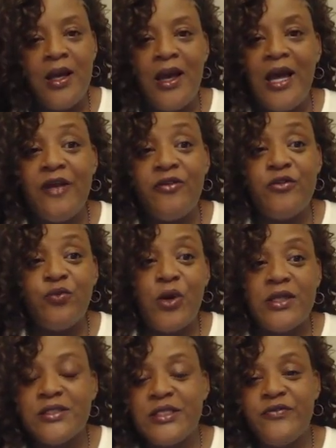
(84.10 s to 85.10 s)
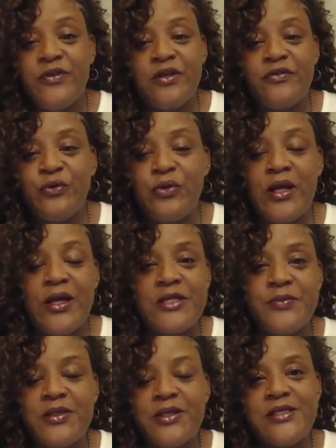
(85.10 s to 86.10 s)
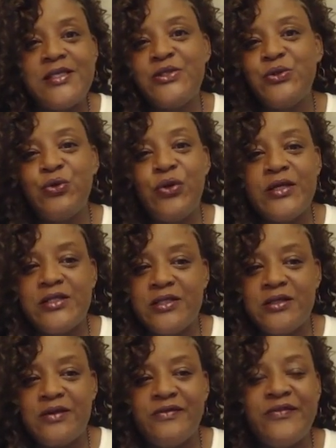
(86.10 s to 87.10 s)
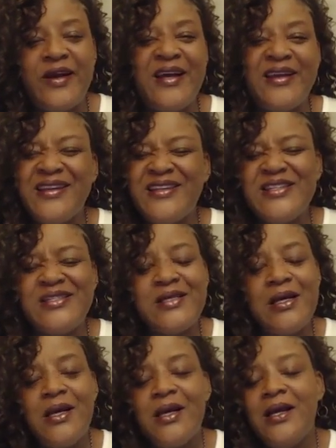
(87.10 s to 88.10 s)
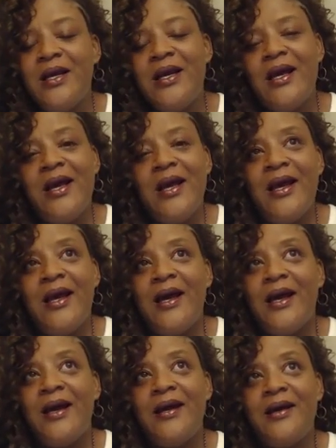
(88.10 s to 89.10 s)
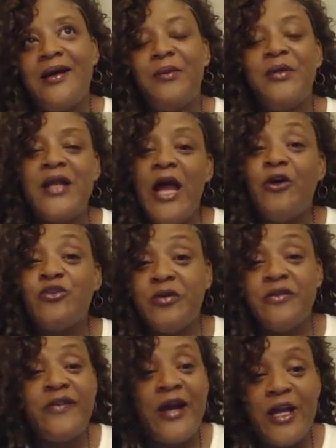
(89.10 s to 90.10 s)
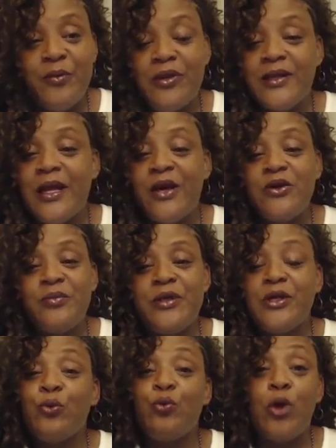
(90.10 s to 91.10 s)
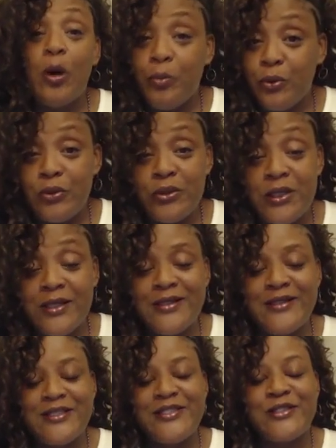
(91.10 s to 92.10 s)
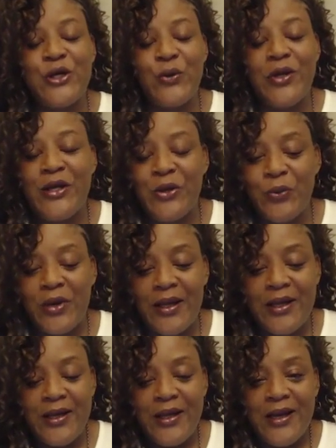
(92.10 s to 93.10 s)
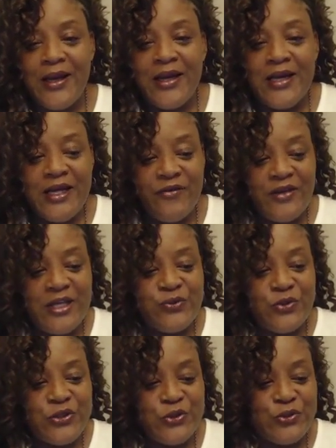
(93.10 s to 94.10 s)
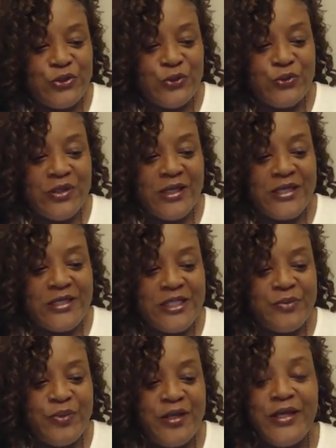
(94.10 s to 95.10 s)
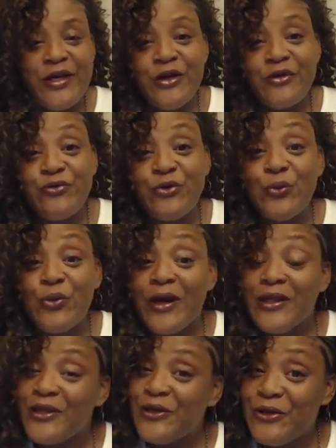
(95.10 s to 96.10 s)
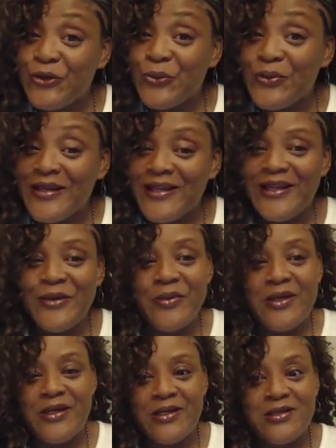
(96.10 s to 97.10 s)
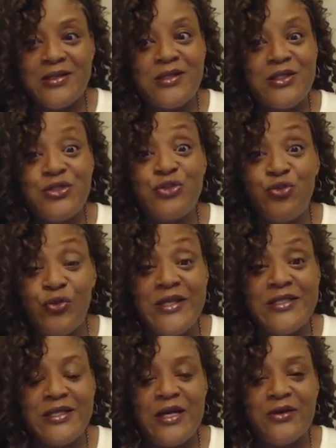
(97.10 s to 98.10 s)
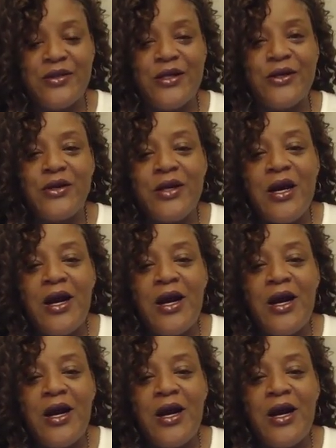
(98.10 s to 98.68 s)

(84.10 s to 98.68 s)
I haven't even watched TV in a few days, but they just do crazy stuff, fighting. And just, I mean, they always been fighting, but now it'd be a rumble. So anyway, if that's what you do, then just be careful while you're doing it because it is crazy out there.